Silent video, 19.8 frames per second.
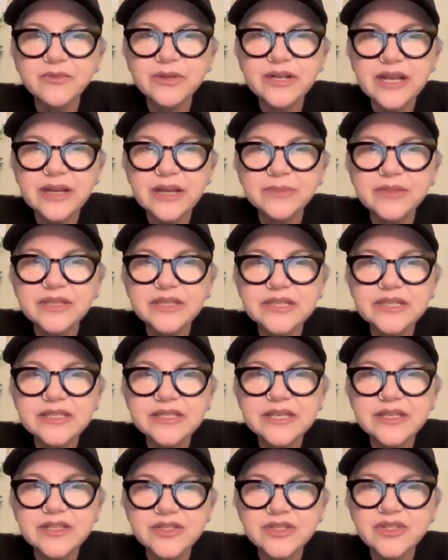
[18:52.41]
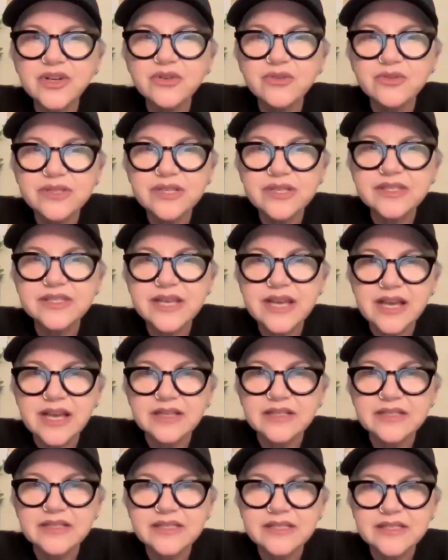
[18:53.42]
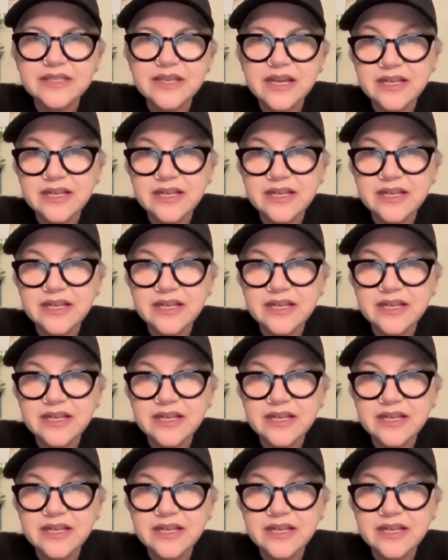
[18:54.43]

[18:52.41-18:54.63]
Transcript: when Emily says no to sex?